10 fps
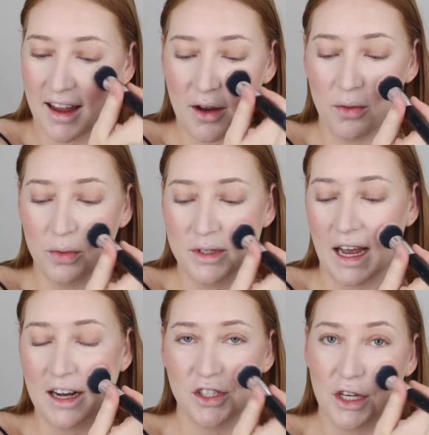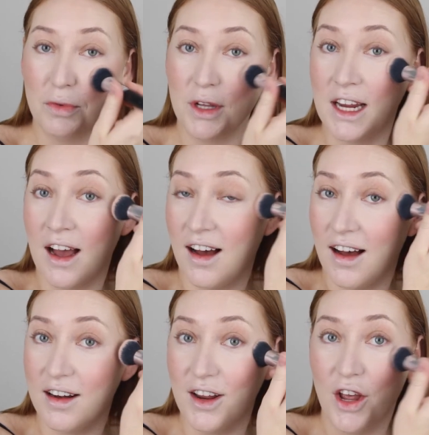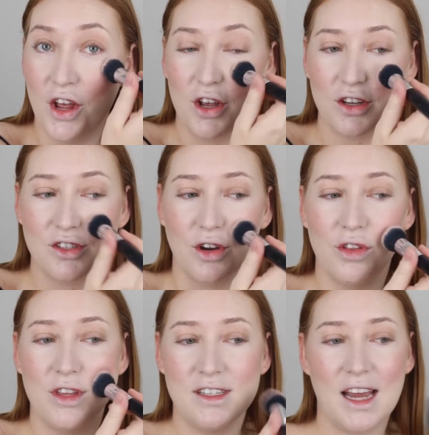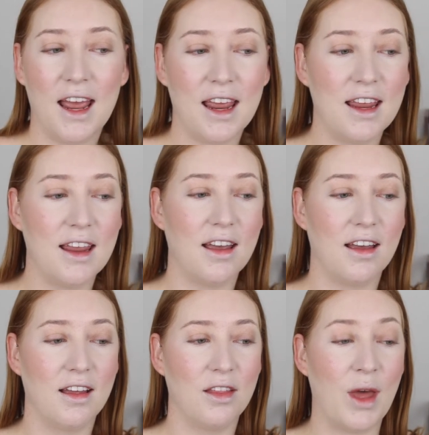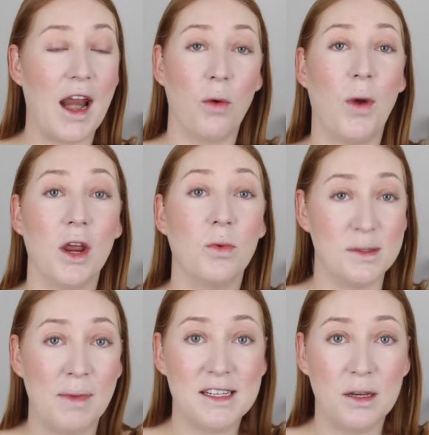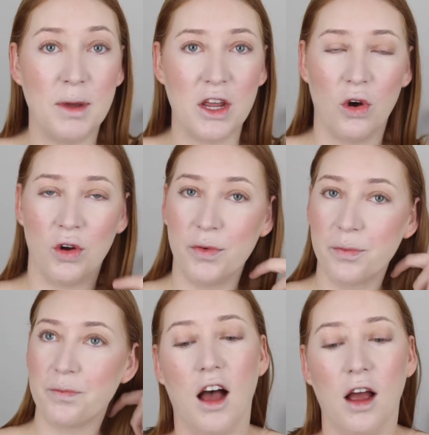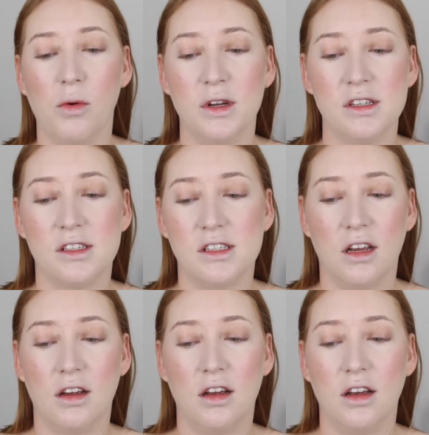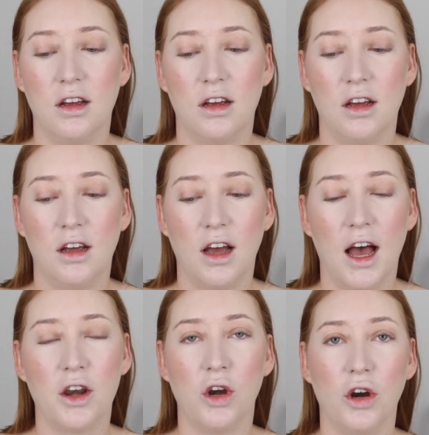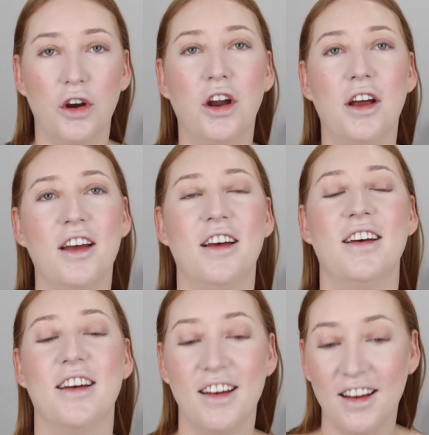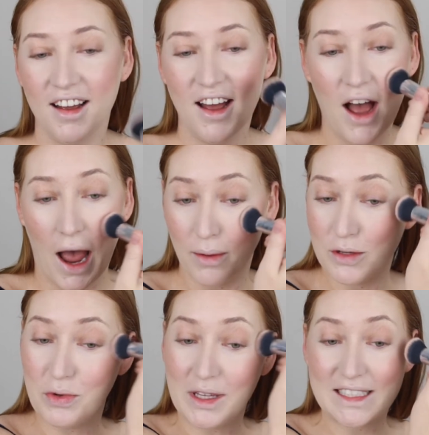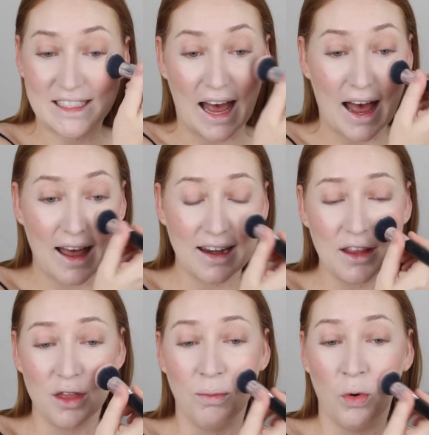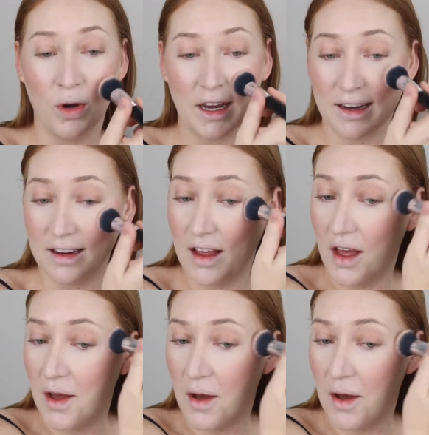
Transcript: it was actually really hard. So the day that our wedding was meant to be on, I was, I don't know, I was really sad in the morning.